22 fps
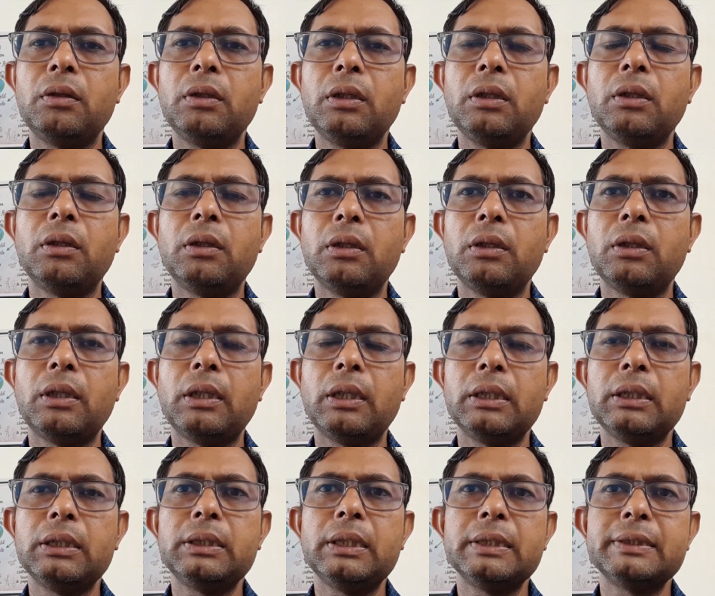
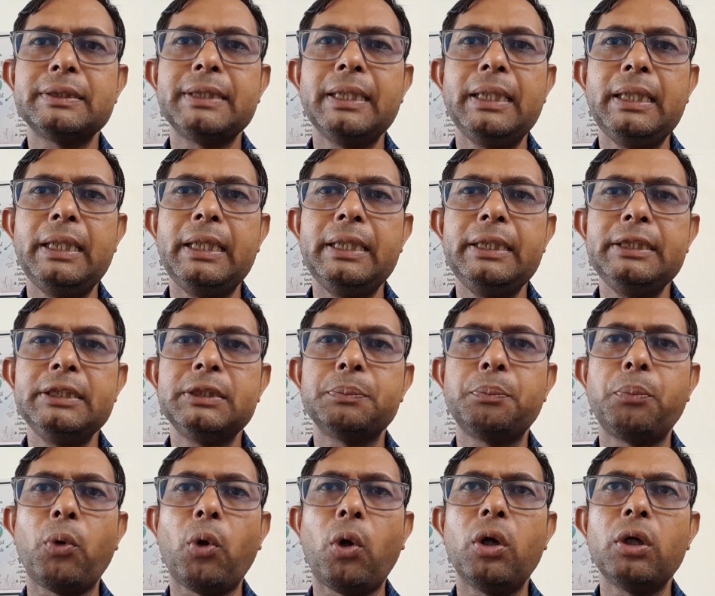another cell is
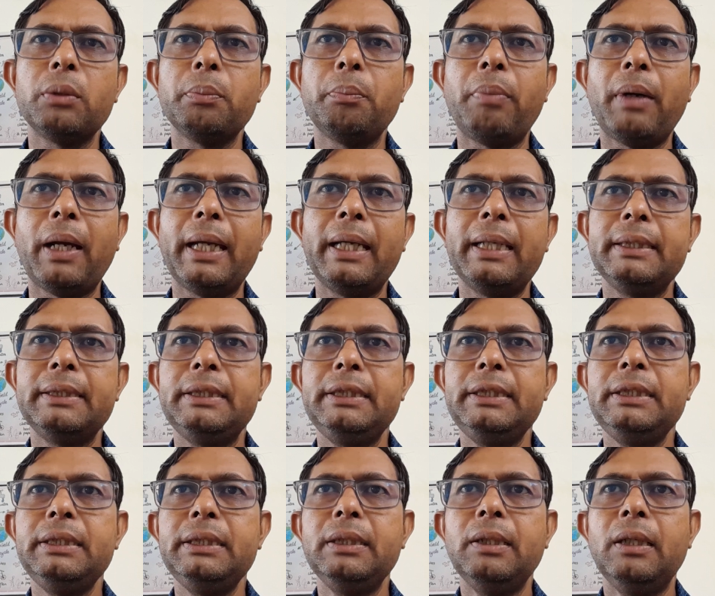brought by
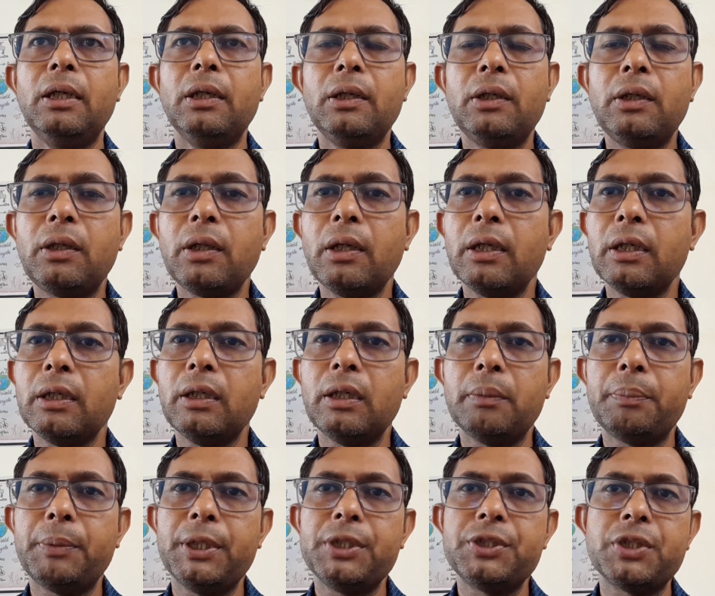the
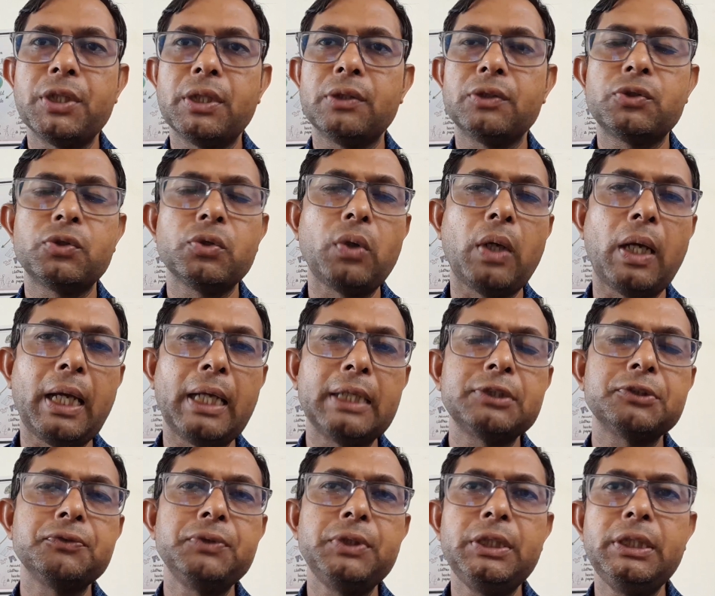turgor pressure. So
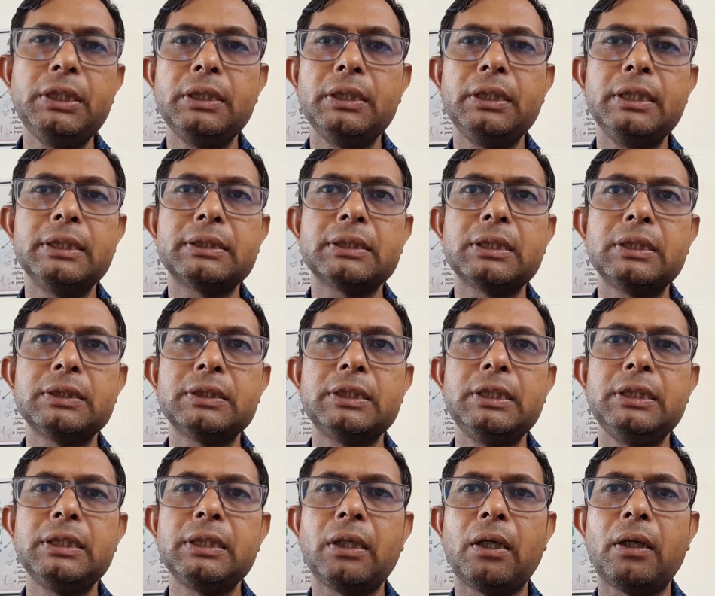as we
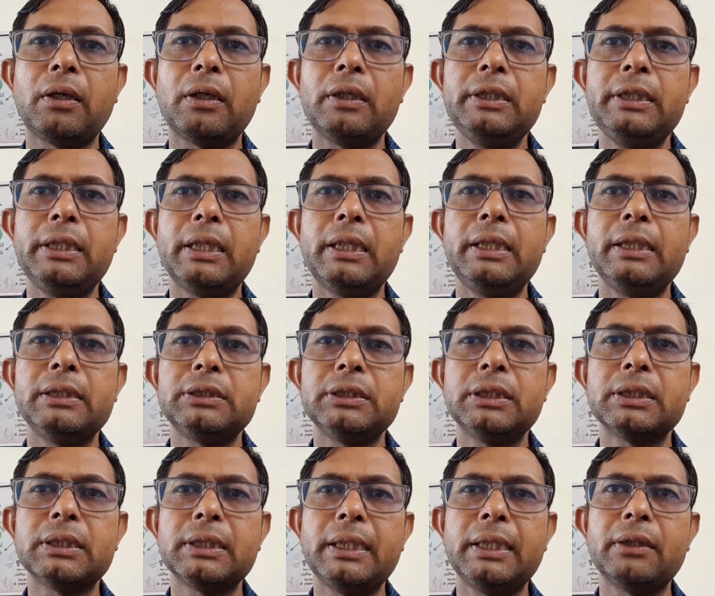discussed in earlier
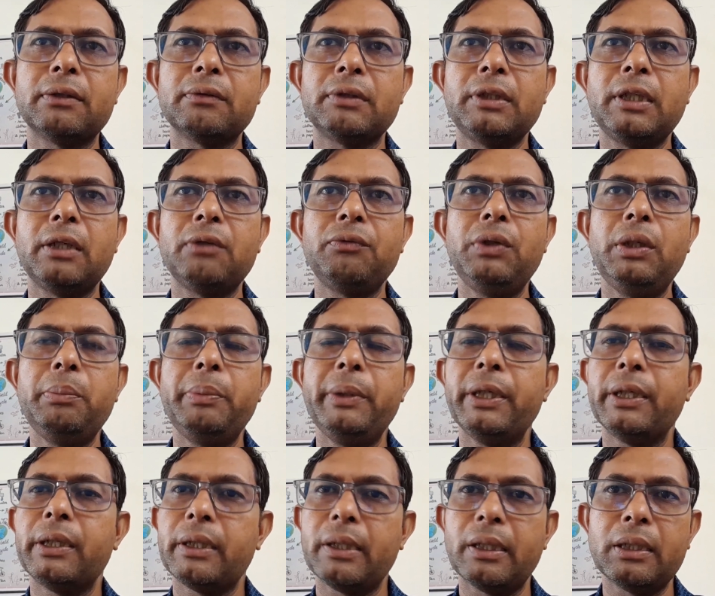lecture, there will
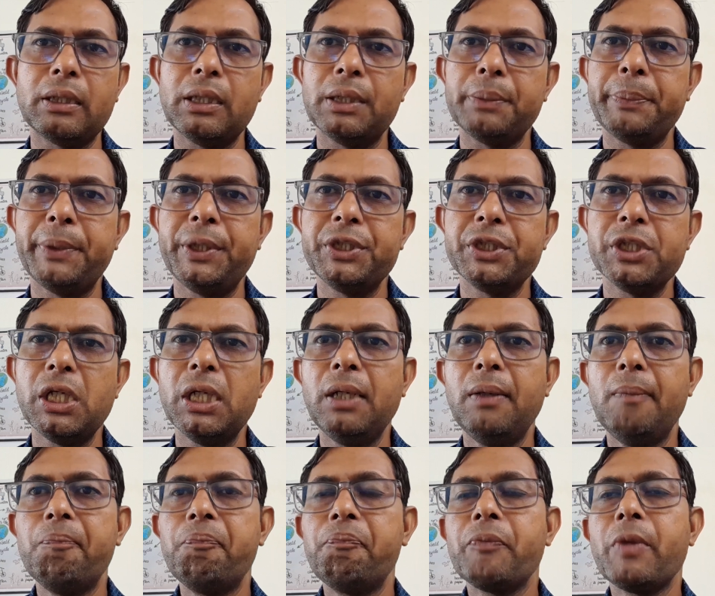be a turgor pressure,
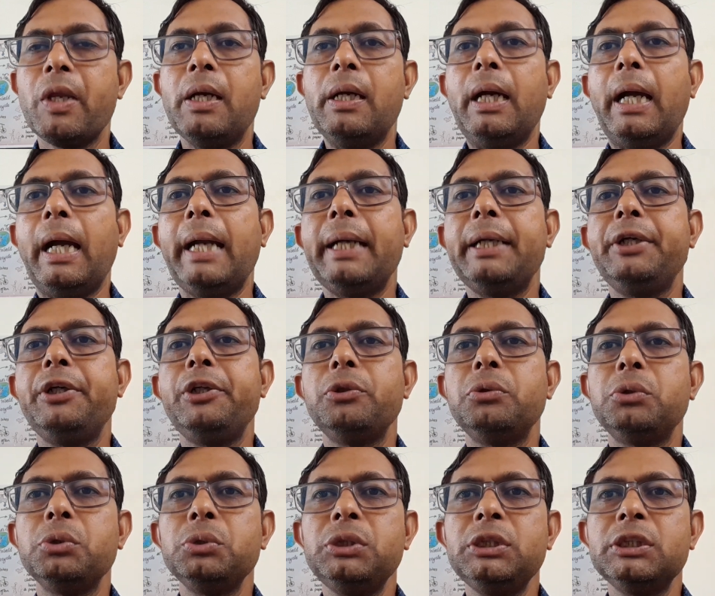and
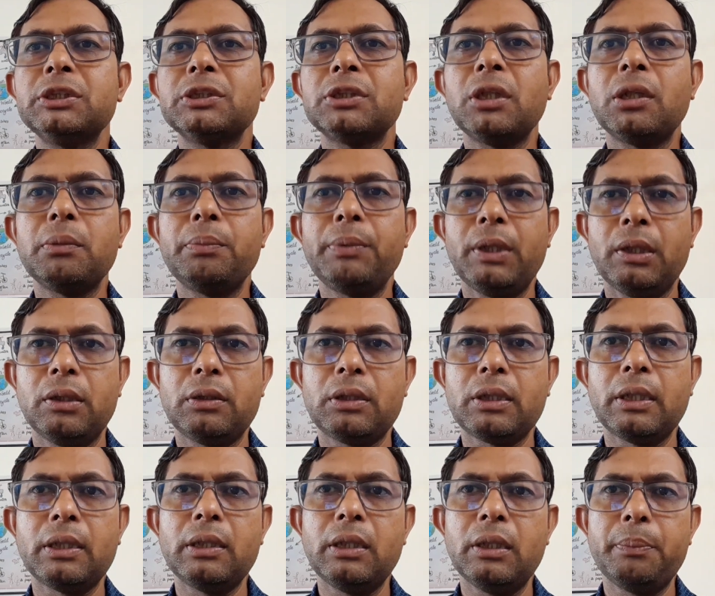due to this
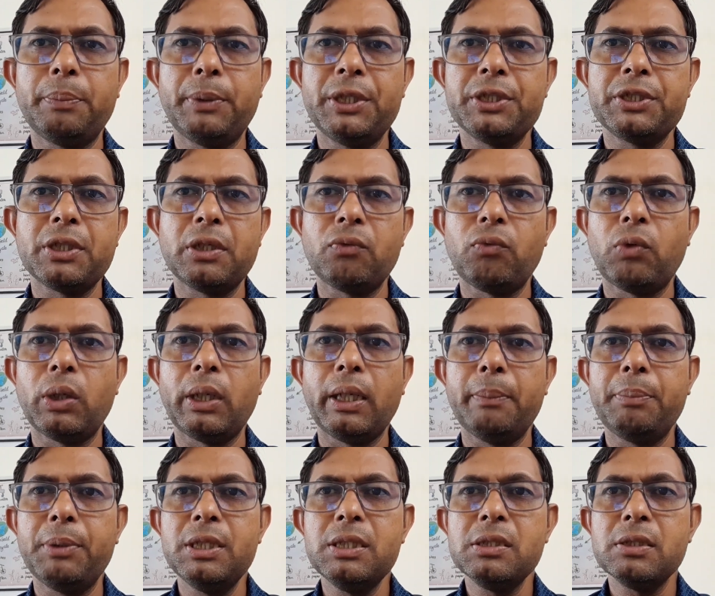turgor pressure, what
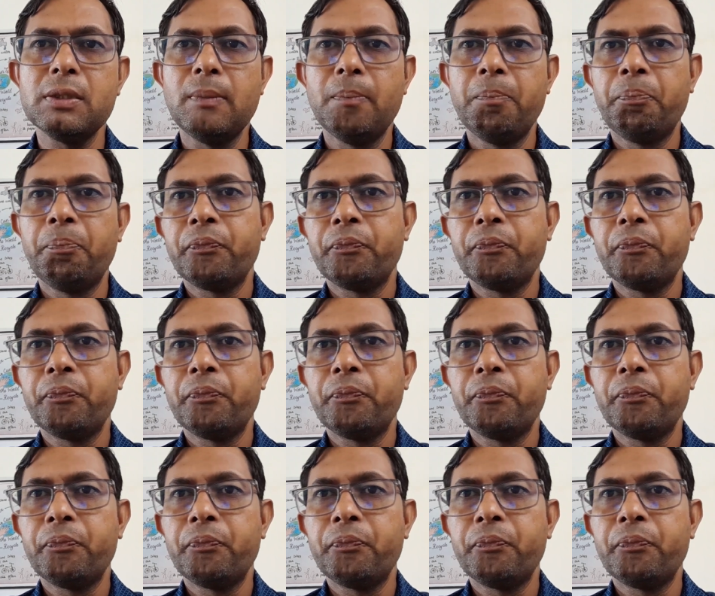happens?